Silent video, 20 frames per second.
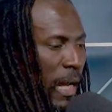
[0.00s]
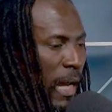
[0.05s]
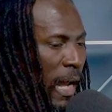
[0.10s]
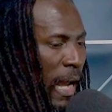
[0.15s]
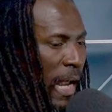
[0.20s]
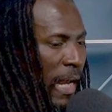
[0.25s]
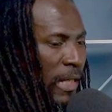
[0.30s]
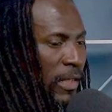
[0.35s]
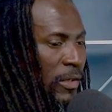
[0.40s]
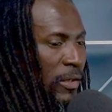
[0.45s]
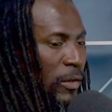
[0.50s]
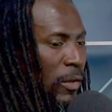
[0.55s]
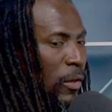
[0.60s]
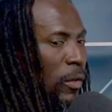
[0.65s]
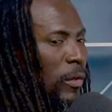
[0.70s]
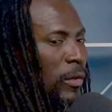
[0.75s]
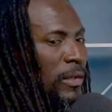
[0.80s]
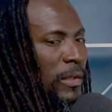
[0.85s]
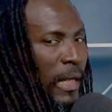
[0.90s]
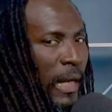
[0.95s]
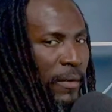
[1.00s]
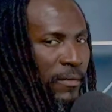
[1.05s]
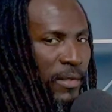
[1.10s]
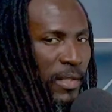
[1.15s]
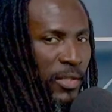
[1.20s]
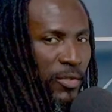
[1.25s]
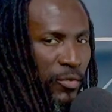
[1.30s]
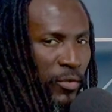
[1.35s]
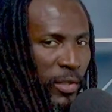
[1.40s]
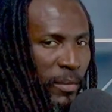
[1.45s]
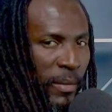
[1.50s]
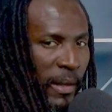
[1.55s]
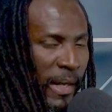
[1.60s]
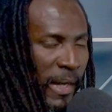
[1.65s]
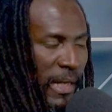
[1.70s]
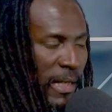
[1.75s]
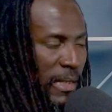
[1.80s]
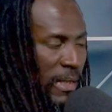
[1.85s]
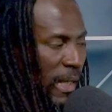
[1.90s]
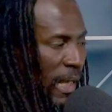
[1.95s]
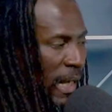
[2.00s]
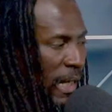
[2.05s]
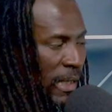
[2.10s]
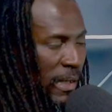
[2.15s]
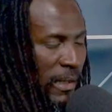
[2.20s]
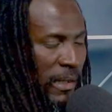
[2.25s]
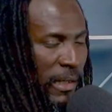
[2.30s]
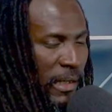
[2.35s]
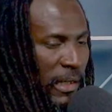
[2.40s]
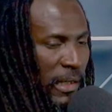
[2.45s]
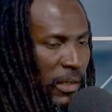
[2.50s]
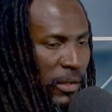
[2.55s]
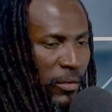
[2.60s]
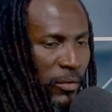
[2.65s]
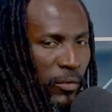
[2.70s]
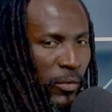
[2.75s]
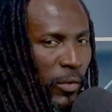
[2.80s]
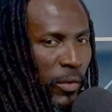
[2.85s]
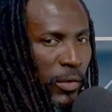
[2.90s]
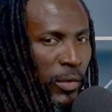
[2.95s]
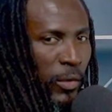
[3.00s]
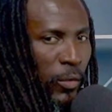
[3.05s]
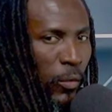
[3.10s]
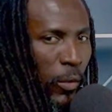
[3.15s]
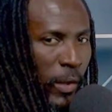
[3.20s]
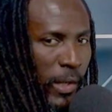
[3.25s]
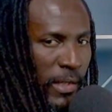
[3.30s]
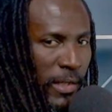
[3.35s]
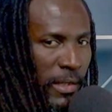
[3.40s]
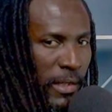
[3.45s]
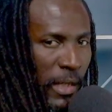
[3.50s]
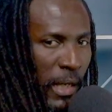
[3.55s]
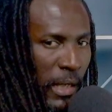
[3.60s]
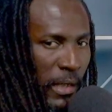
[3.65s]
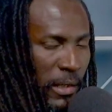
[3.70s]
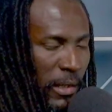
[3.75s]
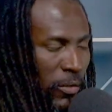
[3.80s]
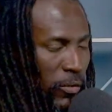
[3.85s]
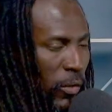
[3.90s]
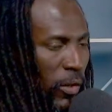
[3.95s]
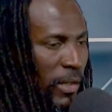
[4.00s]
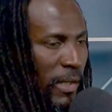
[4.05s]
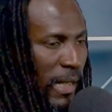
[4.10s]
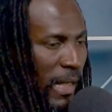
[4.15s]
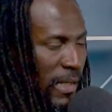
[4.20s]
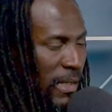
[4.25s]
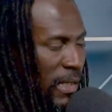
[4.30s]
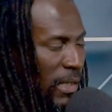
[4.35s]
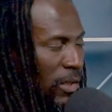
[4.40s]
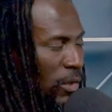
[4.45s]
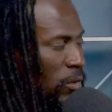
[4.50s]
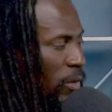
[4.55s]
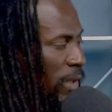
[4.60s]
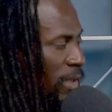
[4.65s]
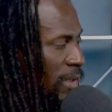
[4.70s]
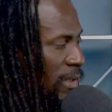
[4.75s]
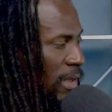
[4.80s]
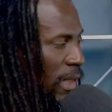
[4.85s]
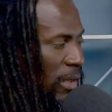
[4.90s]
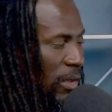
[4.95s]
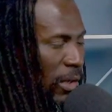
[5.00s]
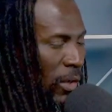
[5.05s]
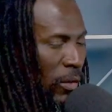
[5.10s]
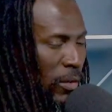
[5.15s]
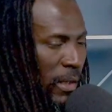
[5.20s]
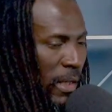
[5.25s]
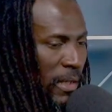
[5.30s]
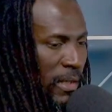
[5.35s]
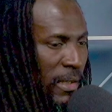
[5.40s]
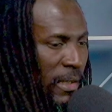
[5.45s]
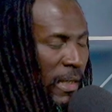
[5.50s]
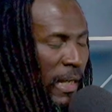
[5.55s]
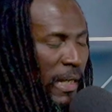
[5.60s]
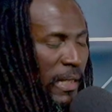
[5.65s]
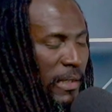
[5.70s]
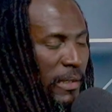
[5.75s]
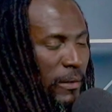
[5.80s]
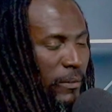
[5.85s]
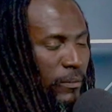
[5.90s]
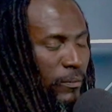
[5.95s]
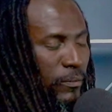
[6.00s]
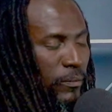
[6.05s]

I don't have the Streamer X, and the Rodecaster Duo is not out as yet.